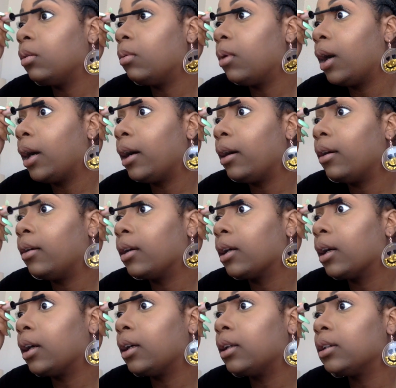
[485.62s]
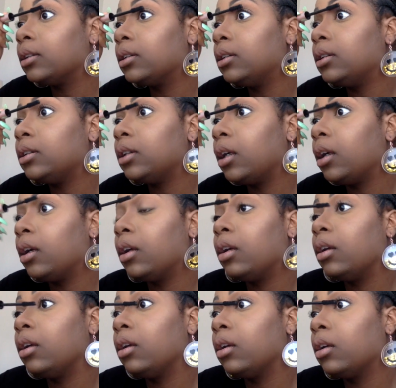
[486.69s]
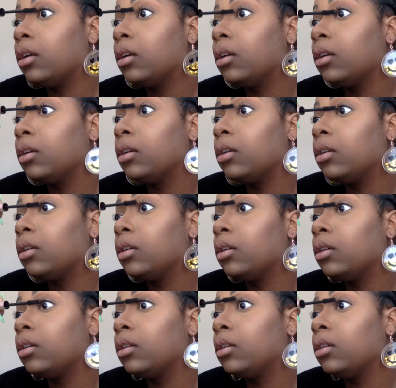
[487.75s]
Wow, I got my lashes today. It's not